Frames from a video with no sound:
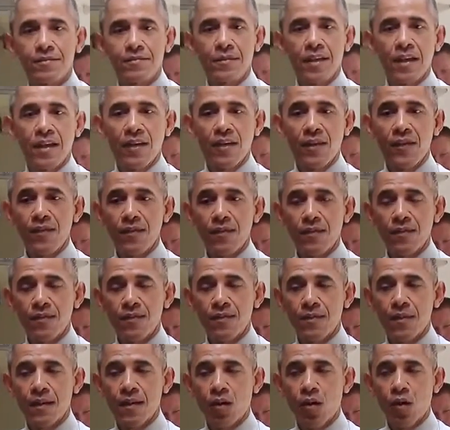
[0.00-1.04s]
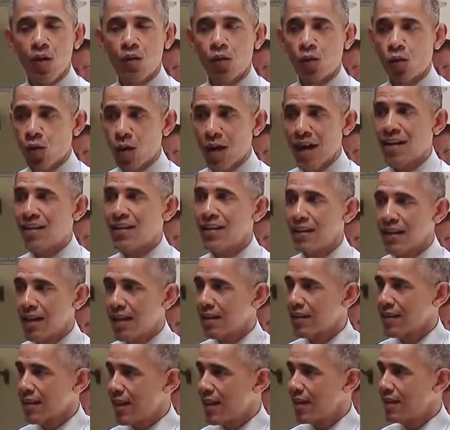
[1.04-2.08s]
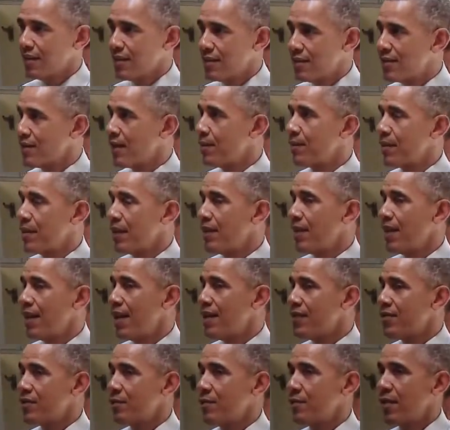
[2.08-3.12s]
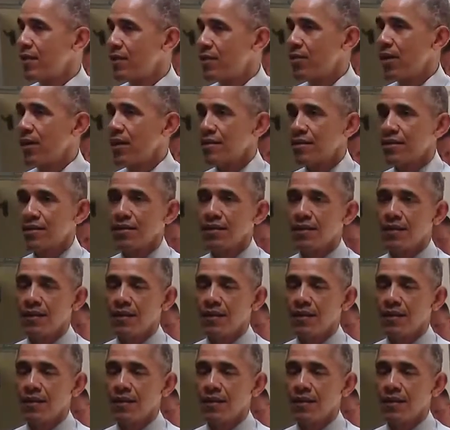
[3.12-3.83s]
yeah, overcrowding like that is something that has to be addressed.